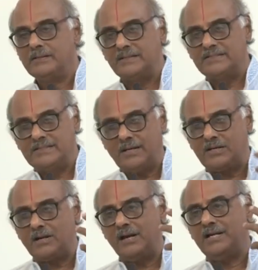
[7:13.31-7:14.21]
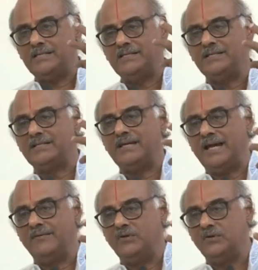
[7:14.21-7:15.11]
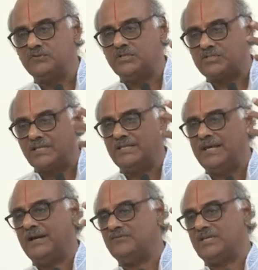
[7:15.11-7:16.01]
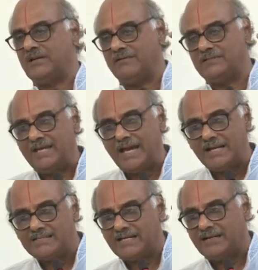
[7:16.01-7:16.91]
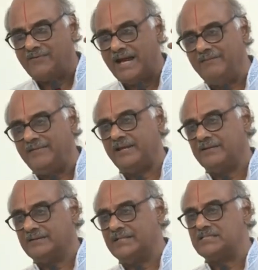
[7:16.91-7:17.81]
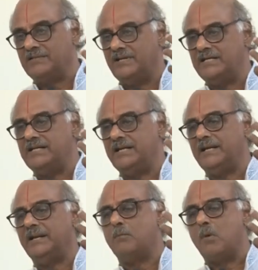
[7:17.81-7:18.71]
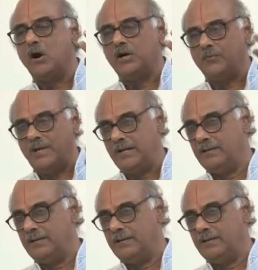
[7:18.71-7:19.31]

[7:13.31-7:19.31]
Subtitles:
The technology that they have used, still they are surviving the civil engineering marvel.